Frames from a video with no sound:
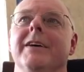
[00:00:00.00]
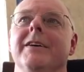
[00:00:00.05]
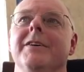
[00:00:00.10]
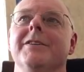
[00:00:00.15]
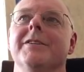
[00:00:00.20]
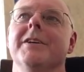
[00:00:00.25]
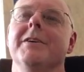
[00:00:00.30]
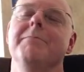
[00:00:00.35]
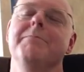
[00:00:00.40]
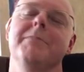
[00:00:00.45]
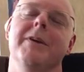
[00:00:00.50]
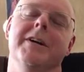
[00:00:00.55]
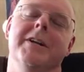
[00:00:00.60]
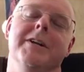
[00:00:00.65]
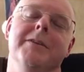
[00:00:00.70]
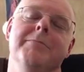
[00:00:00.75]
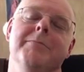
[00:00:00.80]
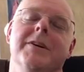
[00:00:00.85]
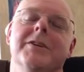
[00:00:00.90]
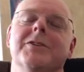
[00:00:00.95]

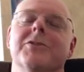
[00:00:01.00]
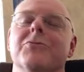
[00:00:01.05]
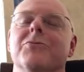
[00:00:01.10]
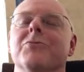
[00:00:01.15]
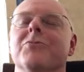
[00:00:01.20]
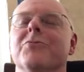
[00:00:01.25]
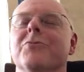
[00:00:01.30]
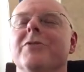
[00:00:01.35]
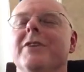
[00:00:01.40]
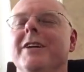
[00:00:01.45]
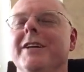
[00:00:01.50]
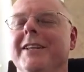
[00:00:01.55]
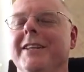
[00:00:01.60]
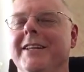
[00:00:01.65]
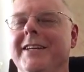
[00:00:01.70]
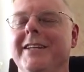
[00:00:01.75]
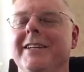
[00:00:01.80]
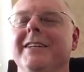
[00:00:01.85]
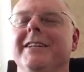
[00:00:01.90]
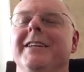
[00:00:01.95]
Somebody must have
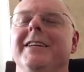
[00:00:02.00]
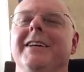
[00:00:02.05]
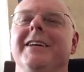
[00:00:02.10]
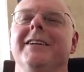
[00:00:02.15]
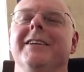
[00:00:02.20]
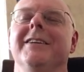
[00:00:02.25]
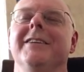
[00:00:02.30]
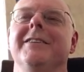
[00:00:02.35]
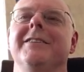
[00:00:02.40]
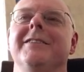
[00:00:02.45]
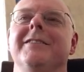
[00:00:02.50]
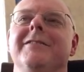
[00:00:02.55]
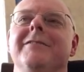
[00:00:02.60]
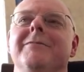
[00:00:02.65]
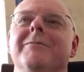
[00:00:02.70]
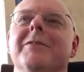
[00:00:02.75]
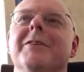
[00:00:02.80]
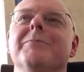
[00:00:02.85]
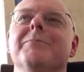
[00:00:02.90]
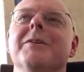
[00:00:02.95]
really needed
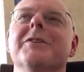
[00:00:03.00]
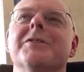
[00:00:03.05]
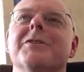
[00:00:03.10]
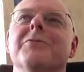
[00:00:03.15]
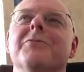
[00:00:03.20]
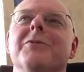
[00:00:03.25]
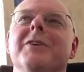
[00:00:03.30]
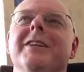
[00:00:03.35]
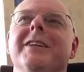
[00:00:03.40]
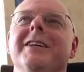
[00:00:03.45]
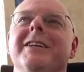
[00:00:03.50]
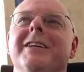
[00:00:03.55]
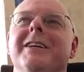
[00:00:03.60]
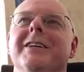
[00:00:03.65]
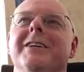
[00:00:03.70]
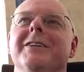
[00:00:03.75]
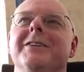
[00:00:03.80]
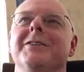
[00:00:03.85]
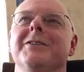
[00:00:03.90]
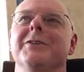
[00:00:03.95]

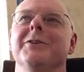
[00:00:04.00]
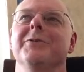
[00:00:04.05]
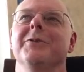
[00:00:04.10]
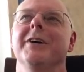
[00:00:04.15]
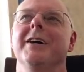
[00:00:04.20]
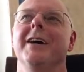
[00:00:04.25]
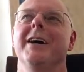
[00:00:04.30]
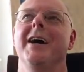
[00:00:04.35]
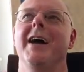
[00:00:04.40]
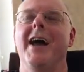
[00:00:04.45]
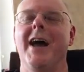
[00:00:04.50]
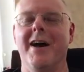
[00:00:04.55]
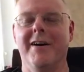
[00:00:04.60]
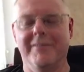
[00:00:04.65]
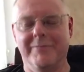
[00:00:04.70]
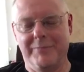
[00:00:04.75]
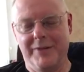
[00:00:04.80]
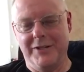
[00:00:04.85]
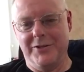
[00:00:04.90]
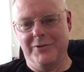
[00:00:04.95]
to
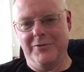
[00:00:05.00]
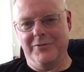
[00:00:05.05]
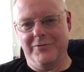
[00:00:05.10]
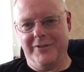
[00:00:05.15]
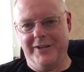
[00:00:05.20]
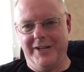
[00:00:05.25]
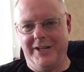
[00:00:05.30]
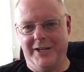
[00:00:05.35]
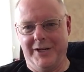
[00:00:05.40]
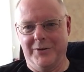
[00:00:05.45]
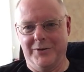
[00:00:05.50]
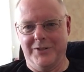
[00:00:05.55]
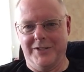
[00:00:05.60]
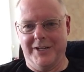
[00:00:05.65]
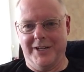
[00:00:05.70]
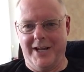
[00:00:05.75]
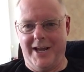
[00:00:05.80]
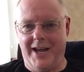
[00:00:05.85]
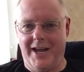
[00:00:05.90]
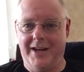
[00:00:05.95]
have me do a video
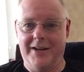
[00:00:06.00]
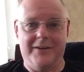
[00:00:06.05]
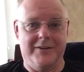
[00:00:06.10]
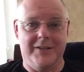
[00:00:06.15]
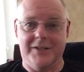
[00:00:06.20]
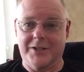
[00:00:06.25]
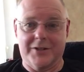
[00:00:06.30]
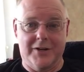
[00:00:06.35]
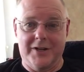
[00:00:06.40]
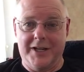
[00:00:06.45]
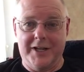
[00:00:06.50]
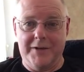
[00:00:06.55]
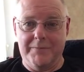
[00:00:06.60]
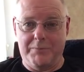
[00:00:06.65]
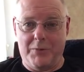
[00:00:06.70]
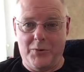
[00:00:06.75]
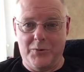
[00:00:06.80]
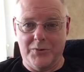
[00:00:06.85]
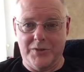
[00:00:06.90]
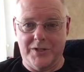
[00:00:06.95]
today, and it's going to get
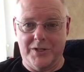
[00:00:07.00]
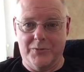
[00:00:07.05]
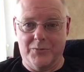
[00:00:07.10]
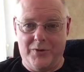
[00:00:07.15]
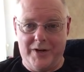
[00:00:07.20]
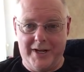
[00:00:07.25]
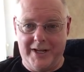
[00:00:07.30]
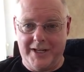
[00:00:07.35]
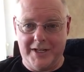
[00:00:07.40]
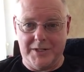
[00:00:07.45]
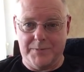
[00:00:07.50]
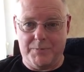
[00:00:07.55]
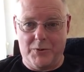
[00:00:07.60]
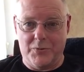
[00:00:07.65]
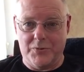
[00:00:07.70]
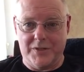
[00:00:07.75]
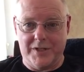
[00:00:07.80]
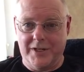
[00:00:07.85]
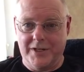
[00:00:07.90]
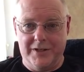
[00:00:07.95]
posted when it gets
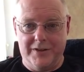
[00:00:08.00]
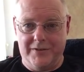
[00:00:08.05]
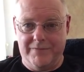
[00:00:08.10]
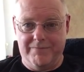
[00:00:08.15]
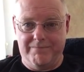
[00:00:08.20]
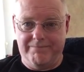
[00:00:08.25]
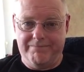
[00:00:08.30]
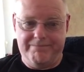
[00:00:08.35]
posted in the